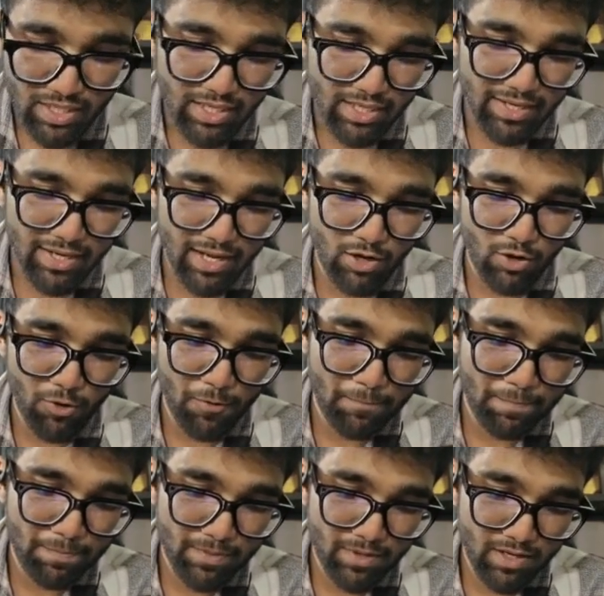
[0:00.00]
Now,
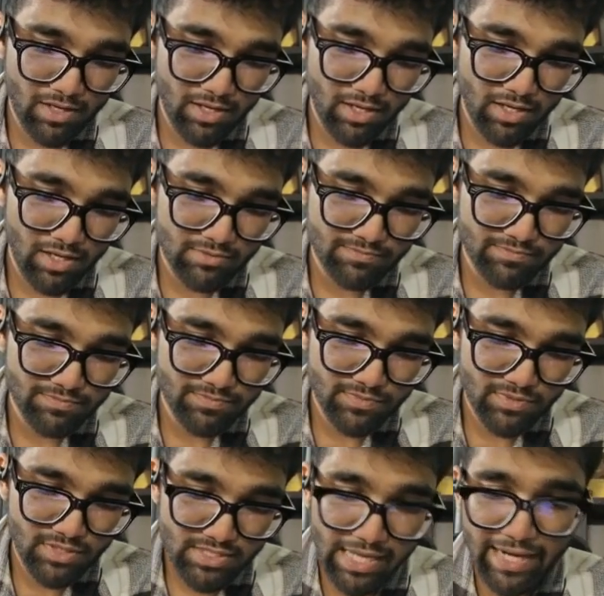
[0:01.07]

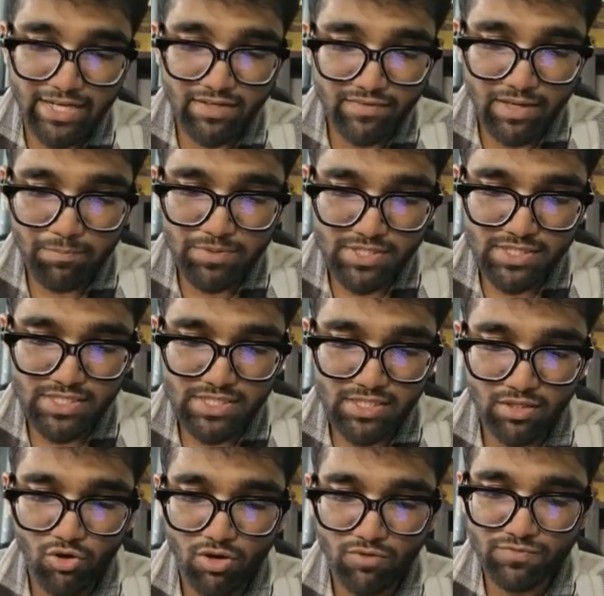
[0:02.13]
the site of
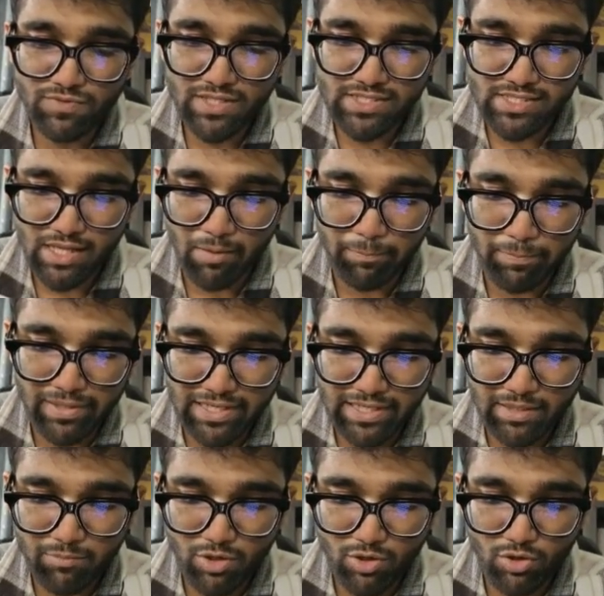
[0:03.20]
deposition of this complete
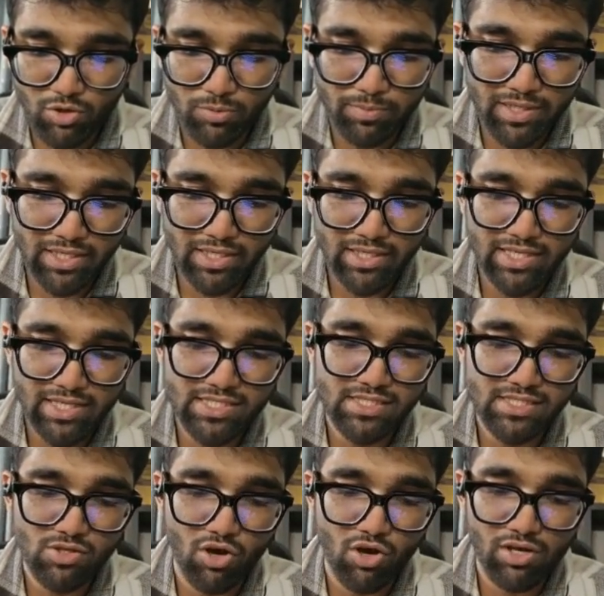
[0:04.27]
immunoglobulin
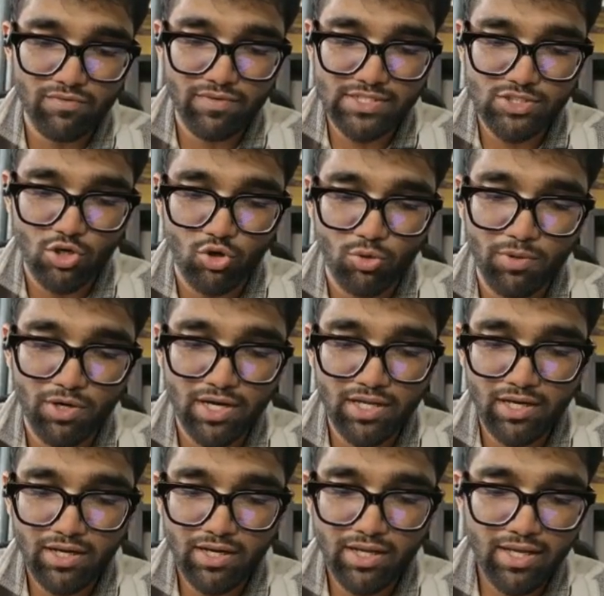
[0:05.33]
is always glomerular.
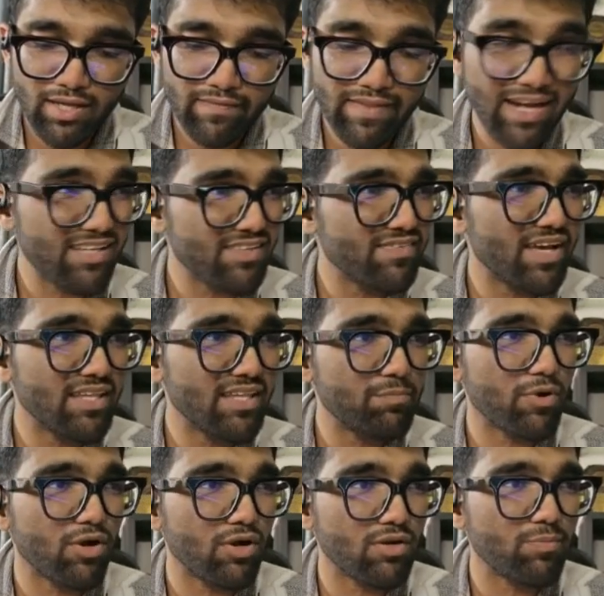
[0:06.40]
That is why the
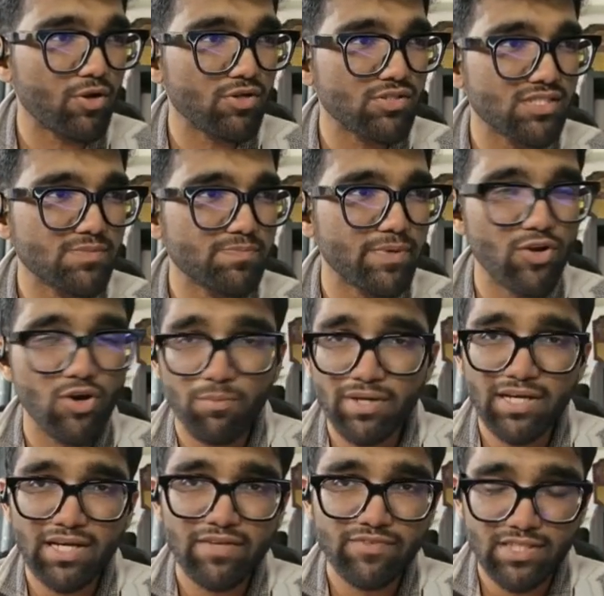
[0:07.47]
process is
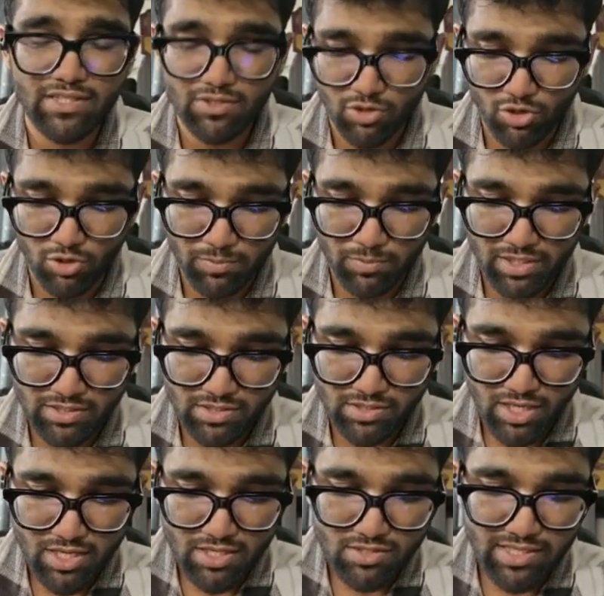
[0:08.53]
predominantly within the glomerulus.
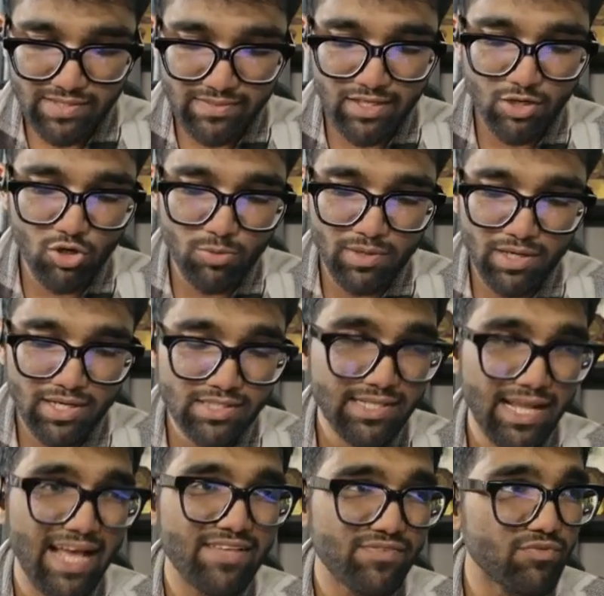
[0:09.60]
So in the glomerulus,
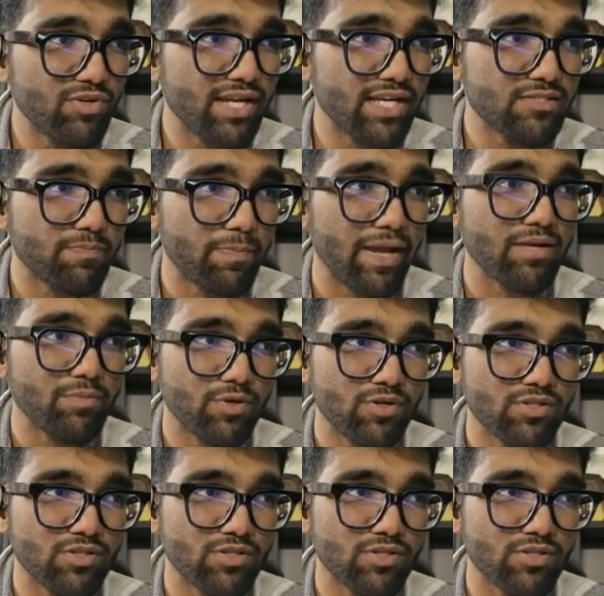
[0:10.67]
as we would expect, because